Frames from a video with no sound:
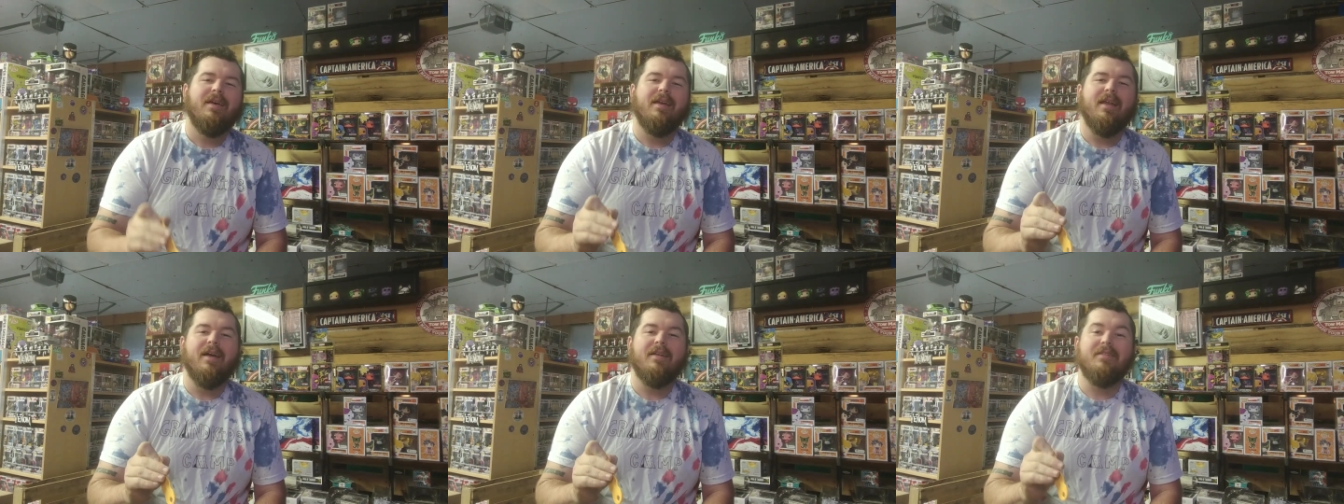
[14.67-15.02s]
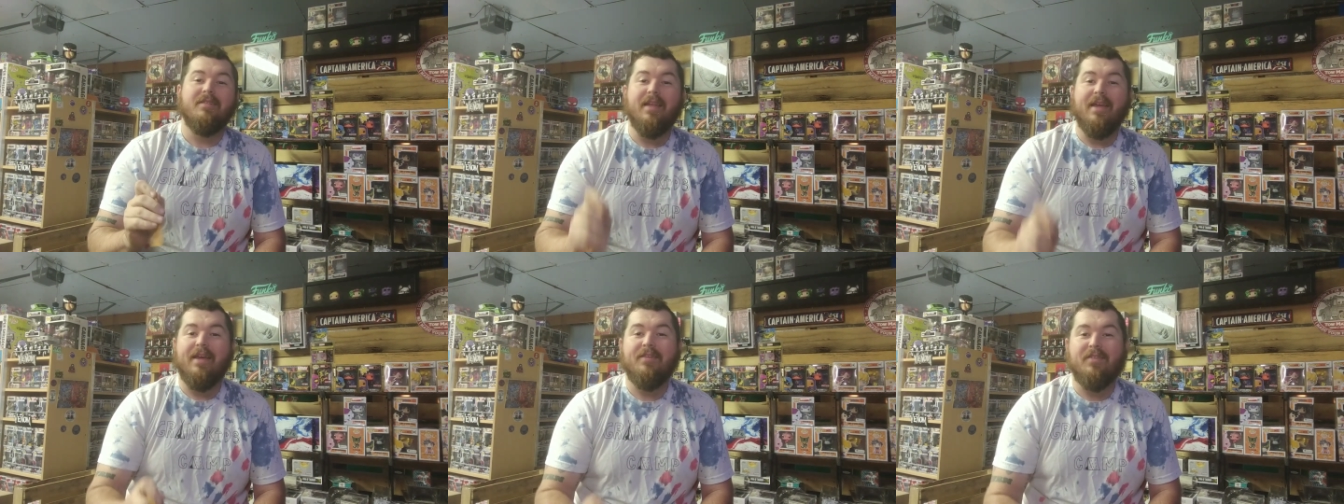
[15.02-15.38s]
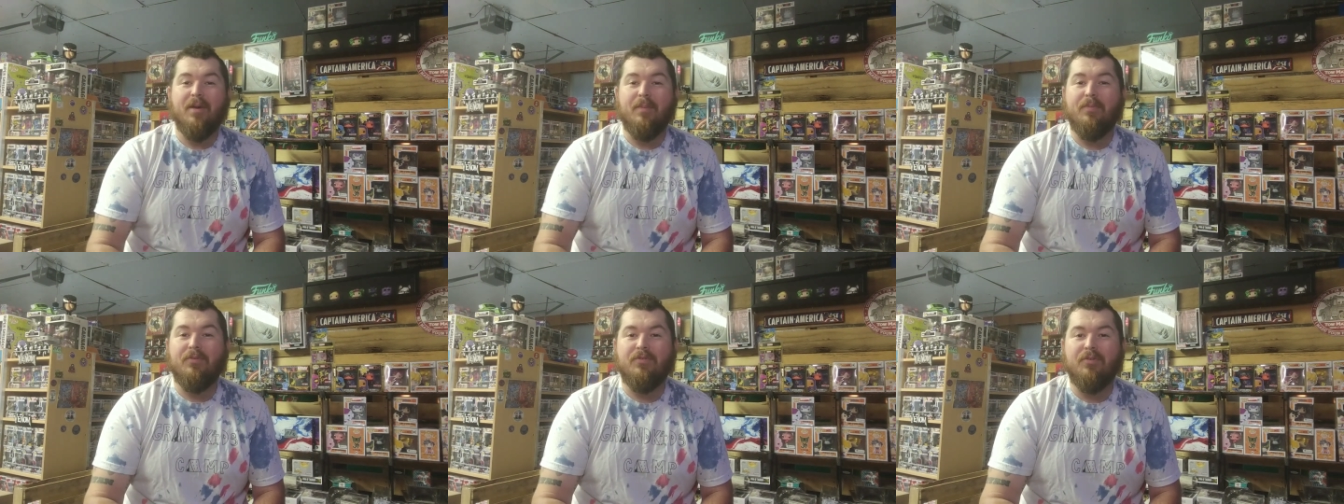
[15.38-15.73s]
And on today's
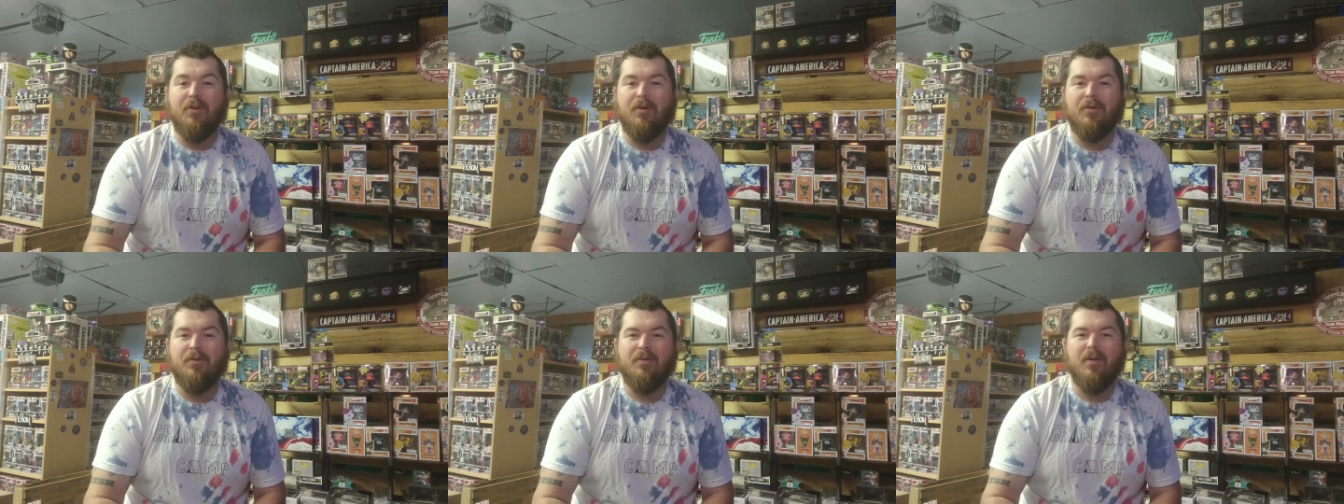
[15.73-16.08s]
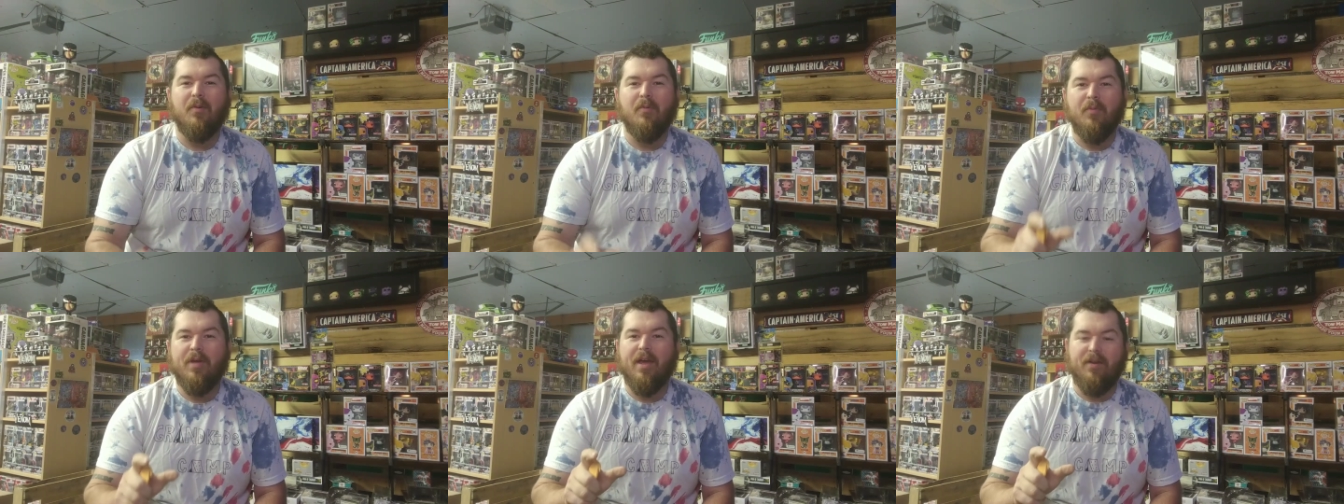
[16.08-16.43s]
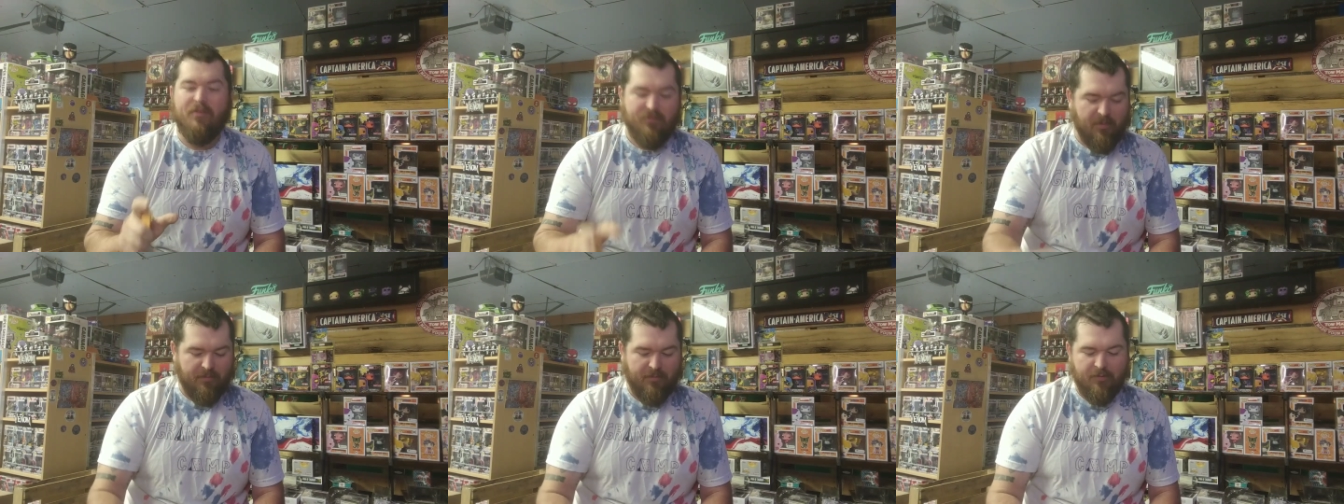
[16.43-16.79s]
episode, we
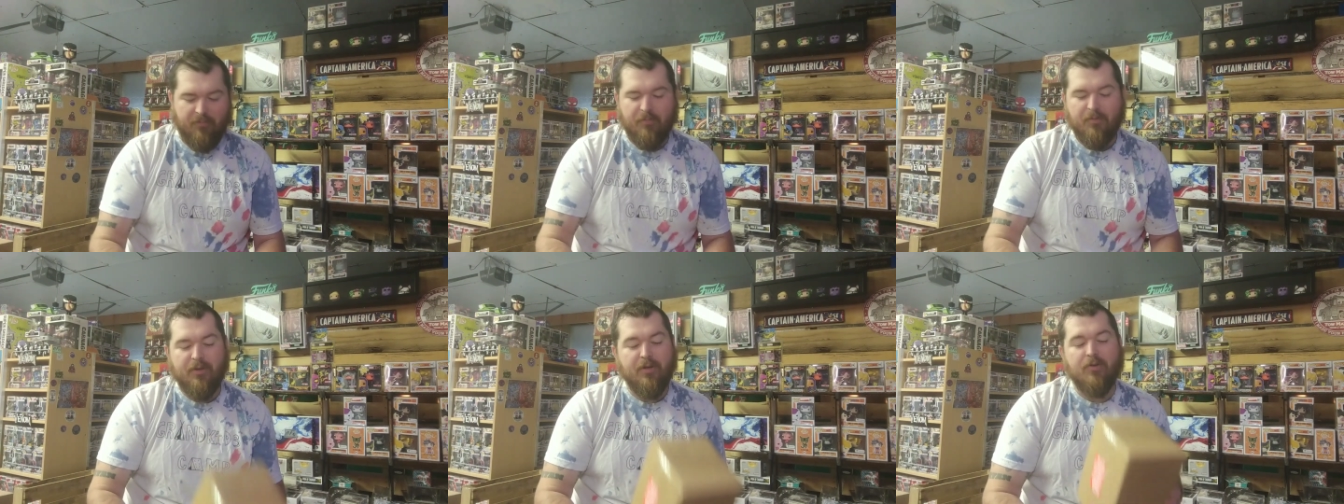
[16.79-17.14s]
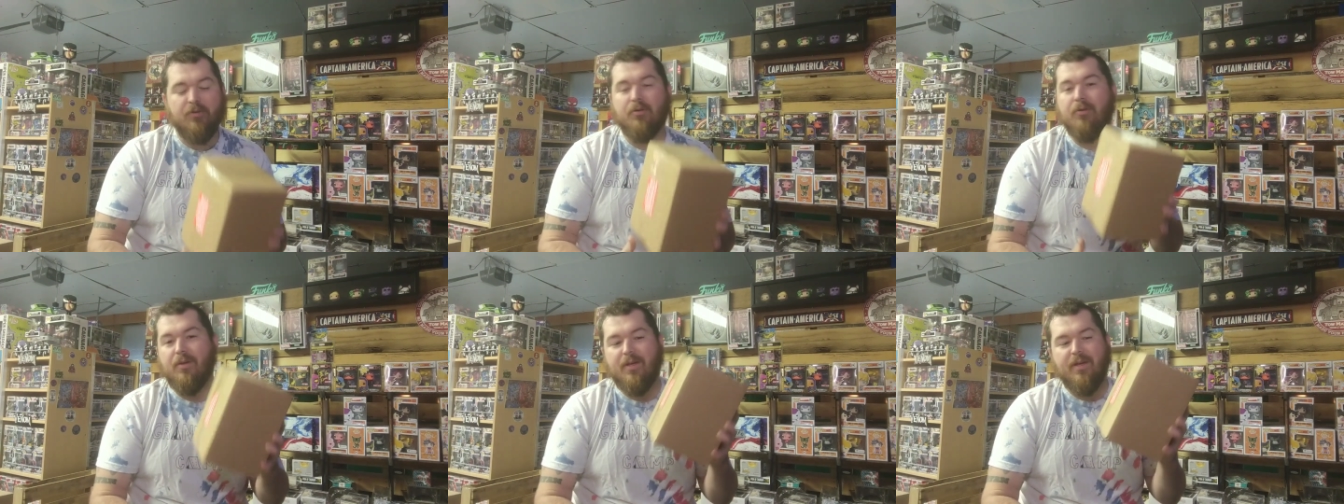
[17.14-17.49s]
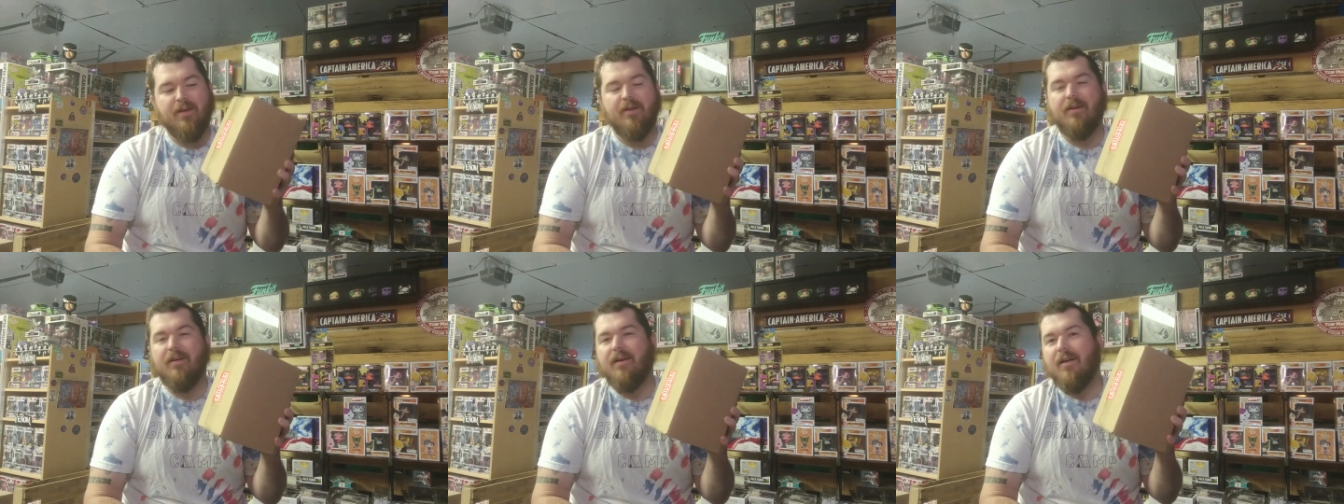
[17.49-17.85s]
have something really cool
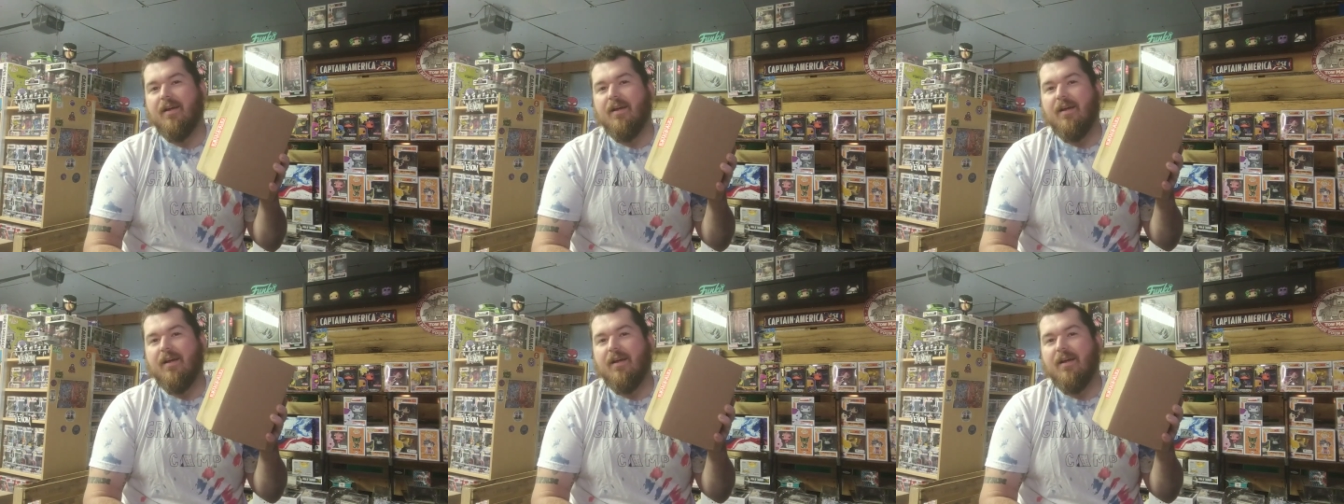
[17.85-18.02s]
here.